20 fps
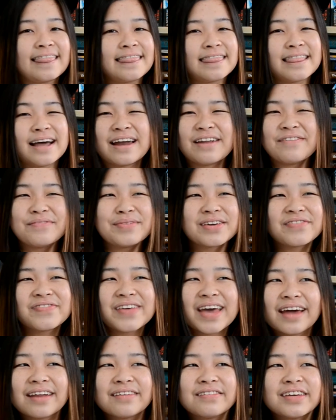not a big
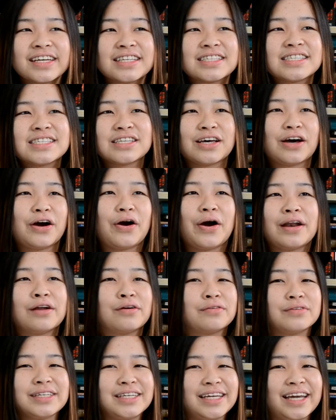fan of it, so I don't
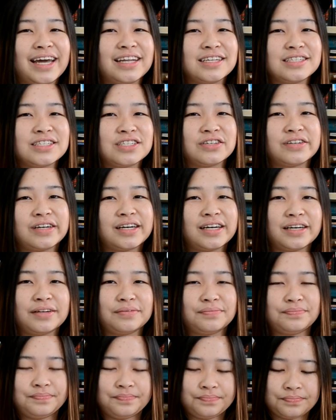really get into
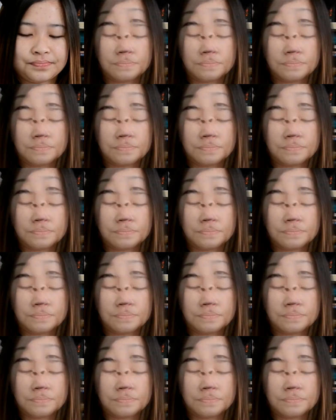it.